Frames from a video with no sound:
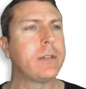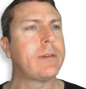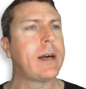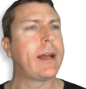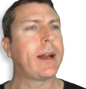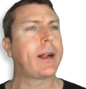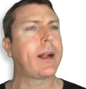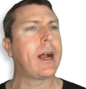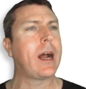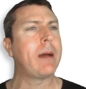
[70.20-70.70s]
lot
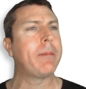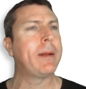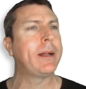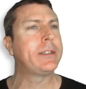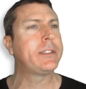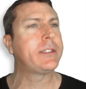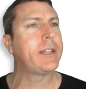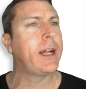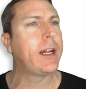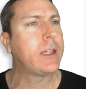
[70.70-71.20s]
of
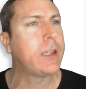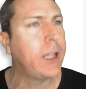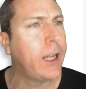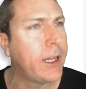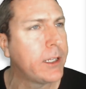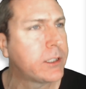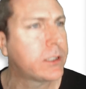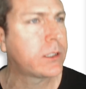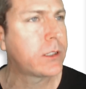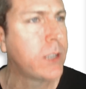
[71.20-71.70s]
comments like
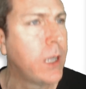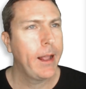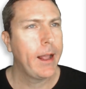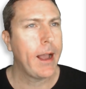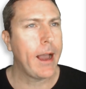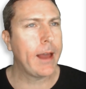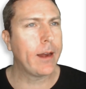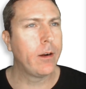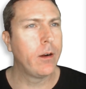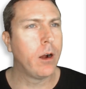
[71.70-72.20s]
this.
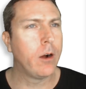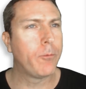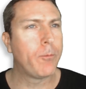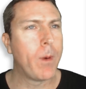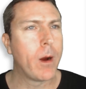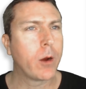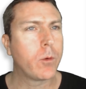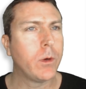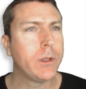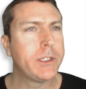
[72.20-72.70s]
I don't know if
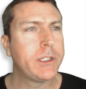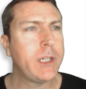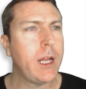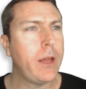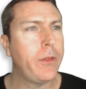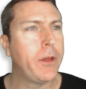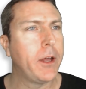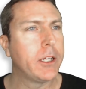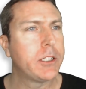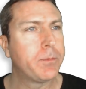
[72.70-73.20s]
Mark will see
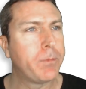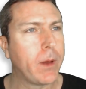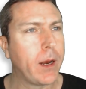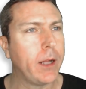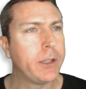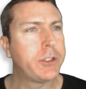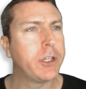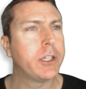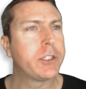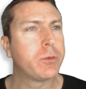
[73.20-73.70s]
this, but I
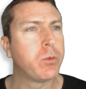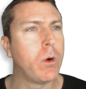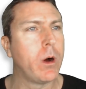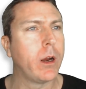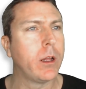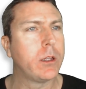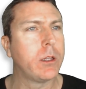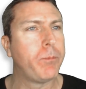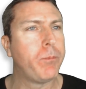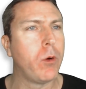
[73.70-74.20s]
just
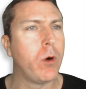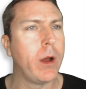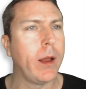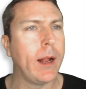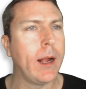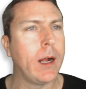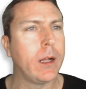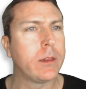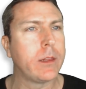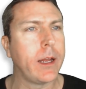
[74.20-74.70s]
wanted to point
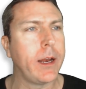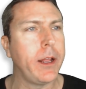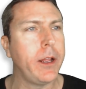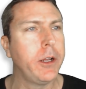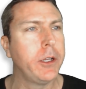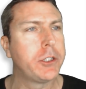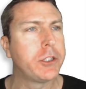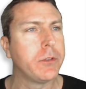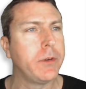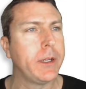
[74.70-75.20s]
out that I
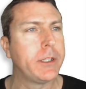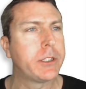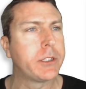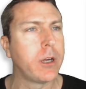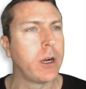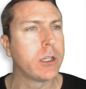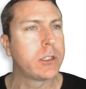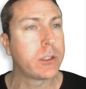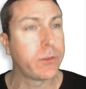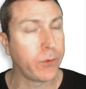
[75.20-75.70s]
usually
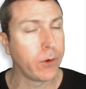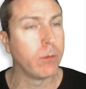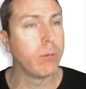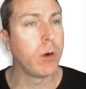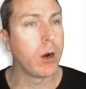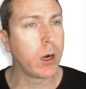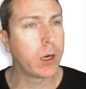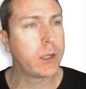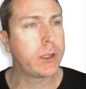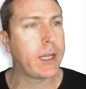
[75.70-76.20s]
search for
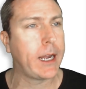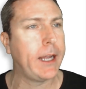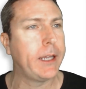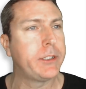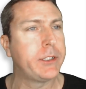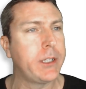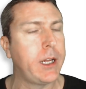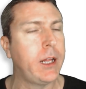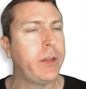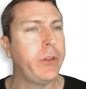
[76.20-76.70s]

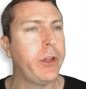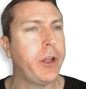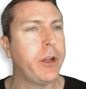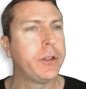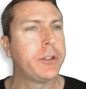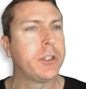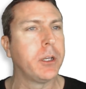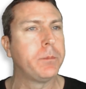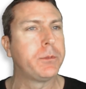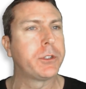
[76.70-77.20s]
MarkDice in the
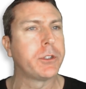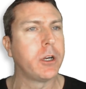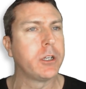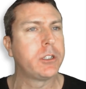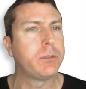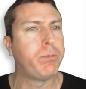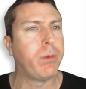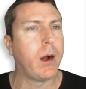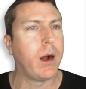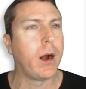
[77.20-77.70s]
YouTube
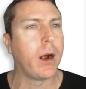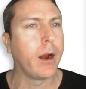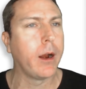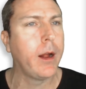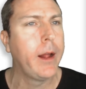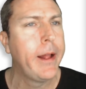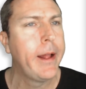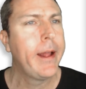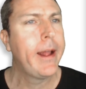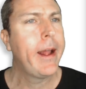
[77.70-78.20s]
search bar,
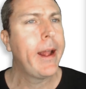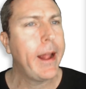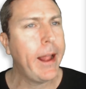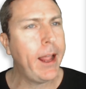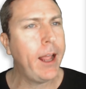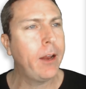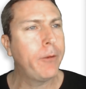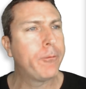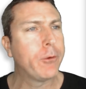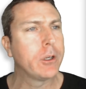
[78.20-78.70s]

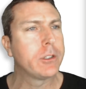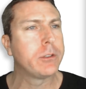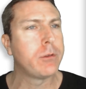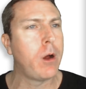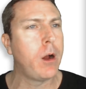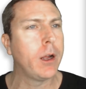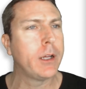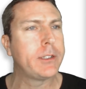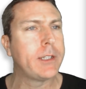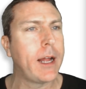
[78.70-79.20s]
and for as
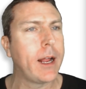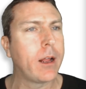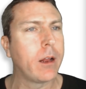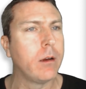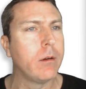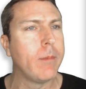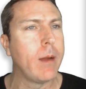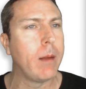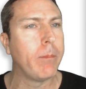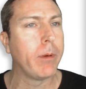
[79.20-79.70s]
long as I can
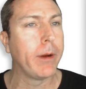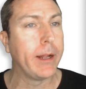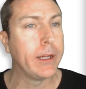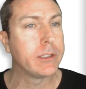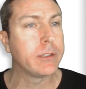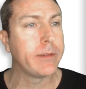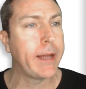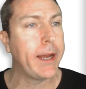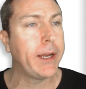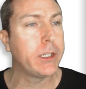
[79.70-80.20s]
remember,
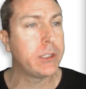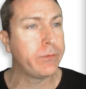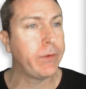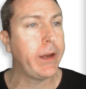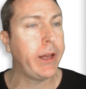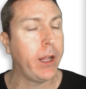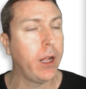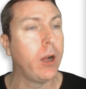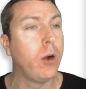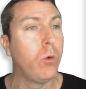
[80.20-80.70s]
his latest
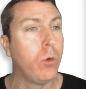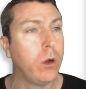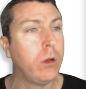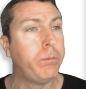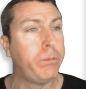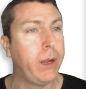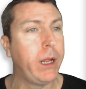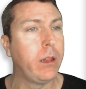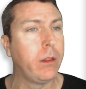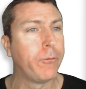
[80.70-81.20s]
video would
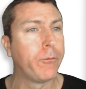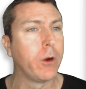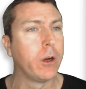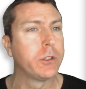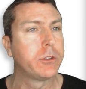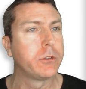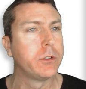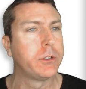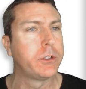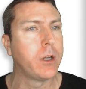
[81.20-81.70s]
be the
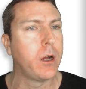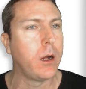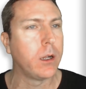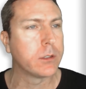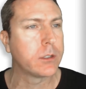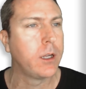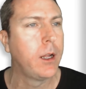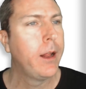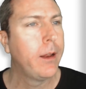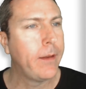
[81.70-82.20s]
first
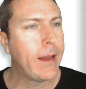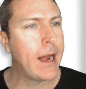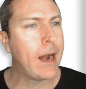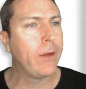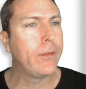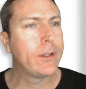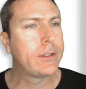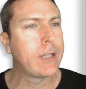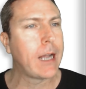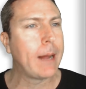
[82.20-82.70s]
result. Now
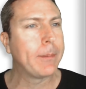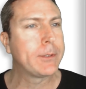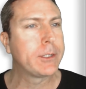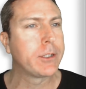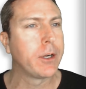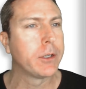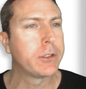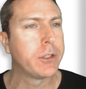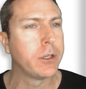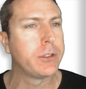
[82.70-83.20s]
the top
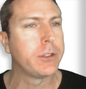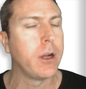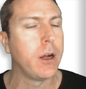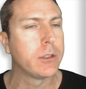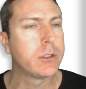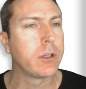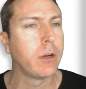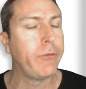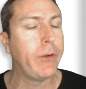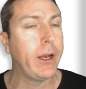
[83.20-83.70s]
search
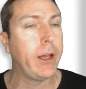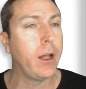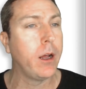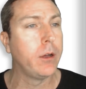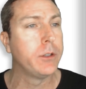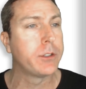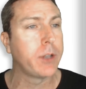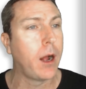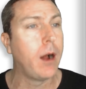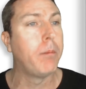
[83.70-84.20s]
results are
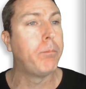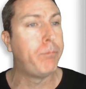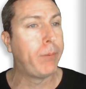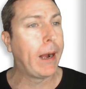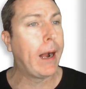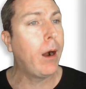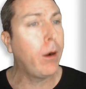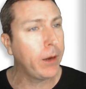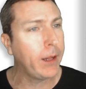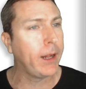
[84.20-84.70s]
videos
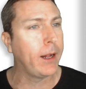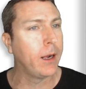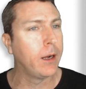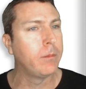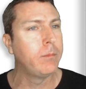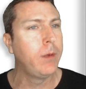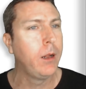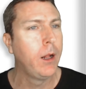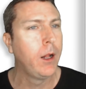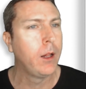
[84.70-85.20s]
about
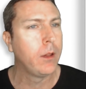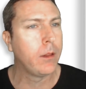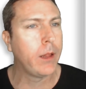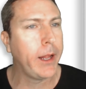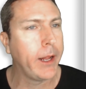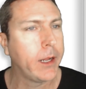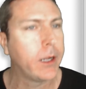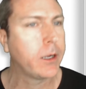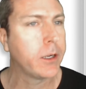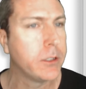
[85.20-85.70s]
him,
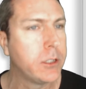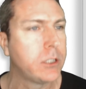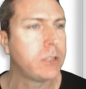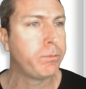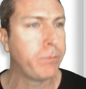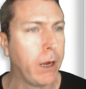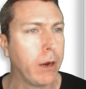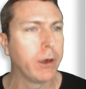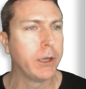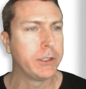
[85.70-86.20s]
like
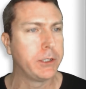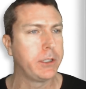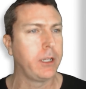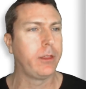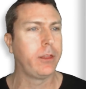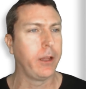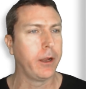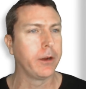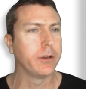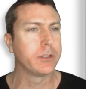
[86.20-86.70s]
conspiracy
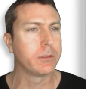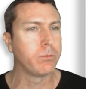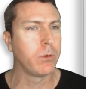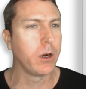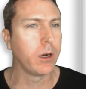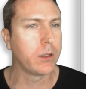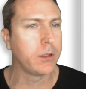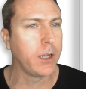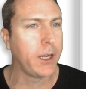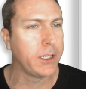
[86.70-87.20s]
theorist
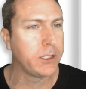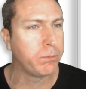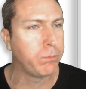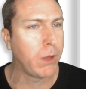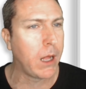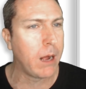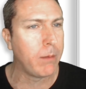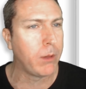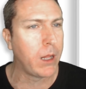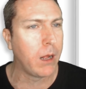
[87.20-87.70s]
MarkDice,
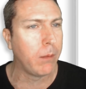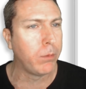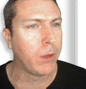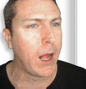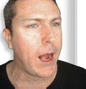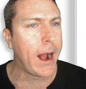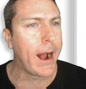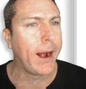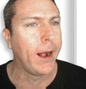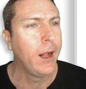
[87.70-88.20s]
blah blah
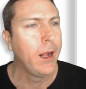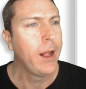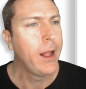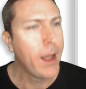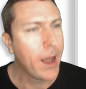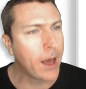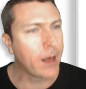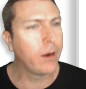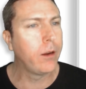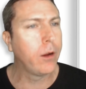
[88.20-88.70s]
blah.
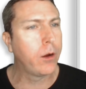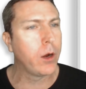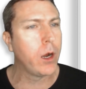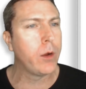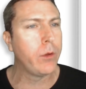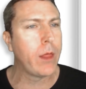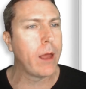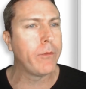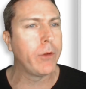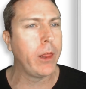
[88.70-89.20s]
I don't agree
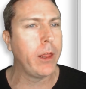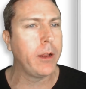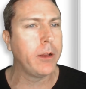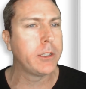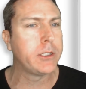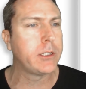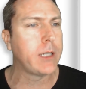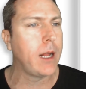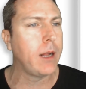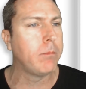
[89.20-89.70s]
with everything you
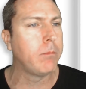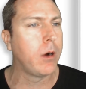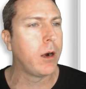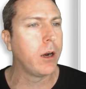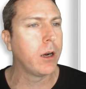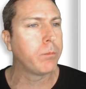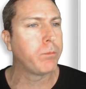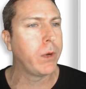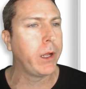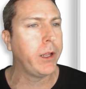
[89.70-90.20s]
say,
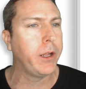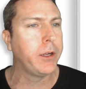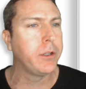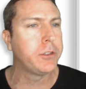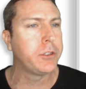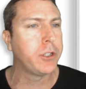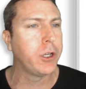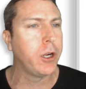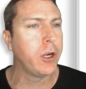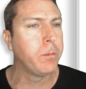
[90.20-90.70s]
Mark, but
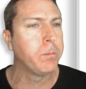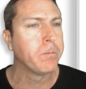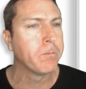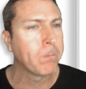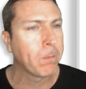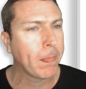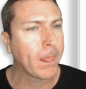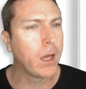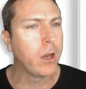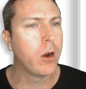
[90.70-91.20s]
YouTube
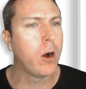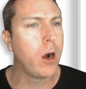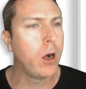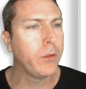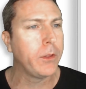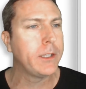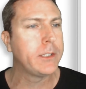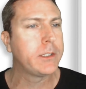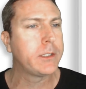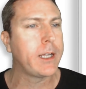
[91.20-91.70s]
and all
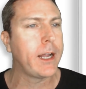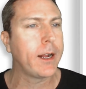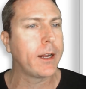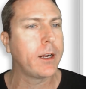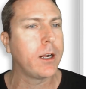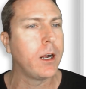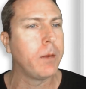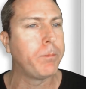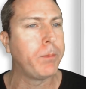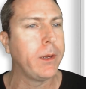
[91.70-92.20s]
these tech
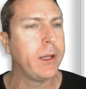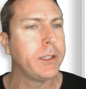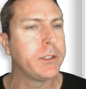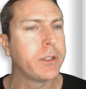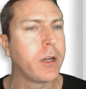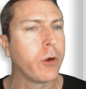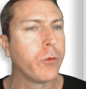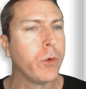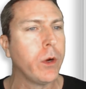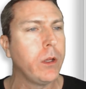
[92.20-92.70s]
companies
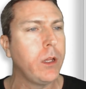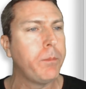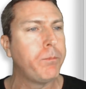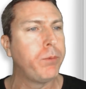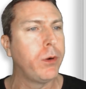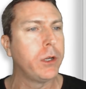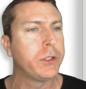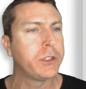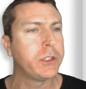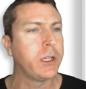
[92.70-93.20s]
are really
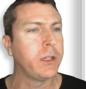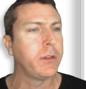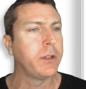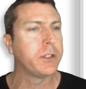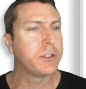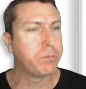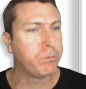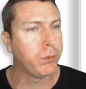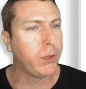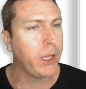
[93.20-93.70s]
pushing
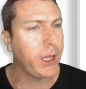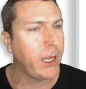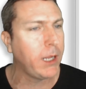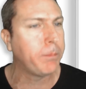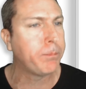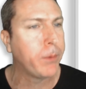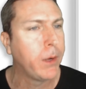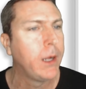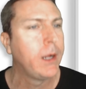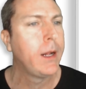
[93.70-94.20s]
this
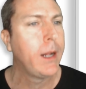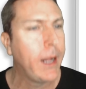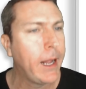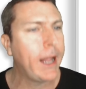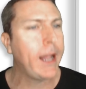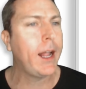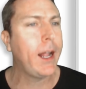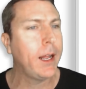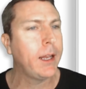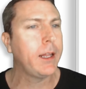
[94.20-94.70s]
bleep,
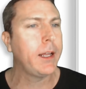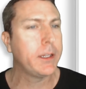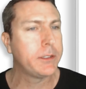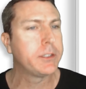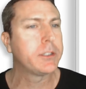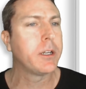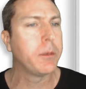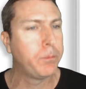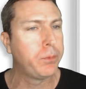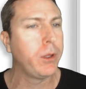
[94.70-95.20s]
and it's
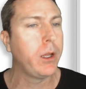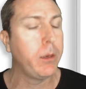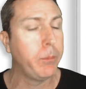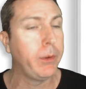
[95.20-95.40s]
complete